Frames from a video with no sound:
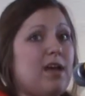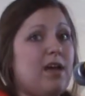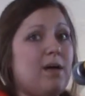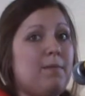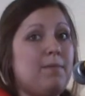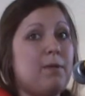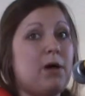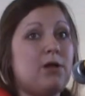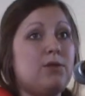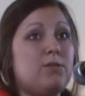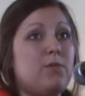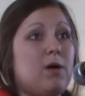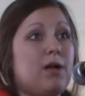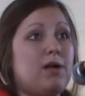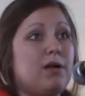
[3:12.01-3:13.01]
a
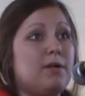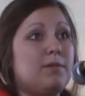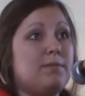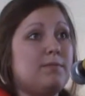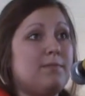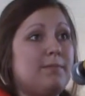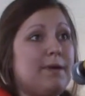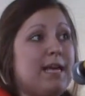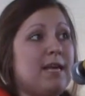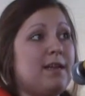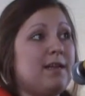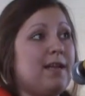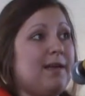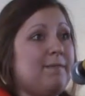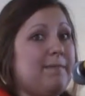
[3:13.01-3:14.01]
bottled water ban
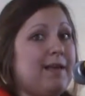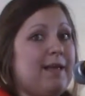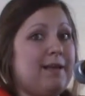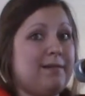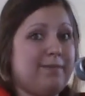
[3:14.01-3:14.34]
campaign.